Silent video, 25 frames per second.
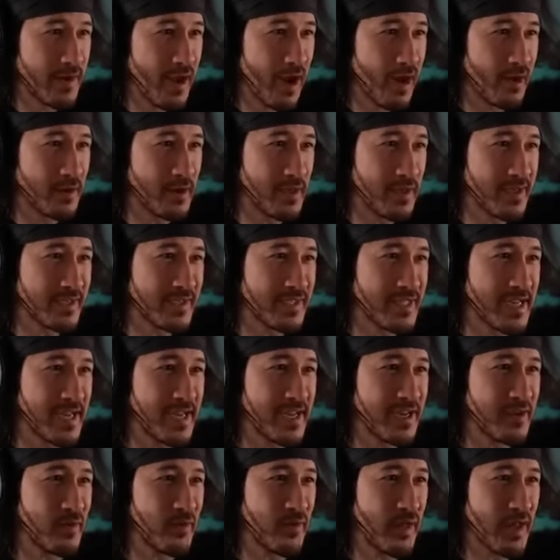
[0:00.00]
no. You
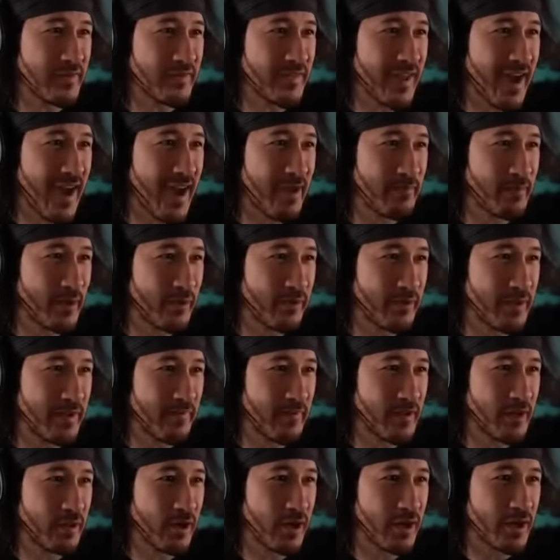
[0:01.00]
see, you think that, but only
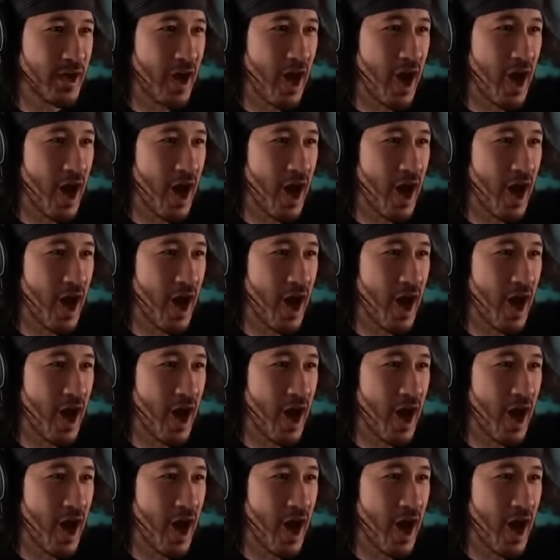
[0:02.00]
if you look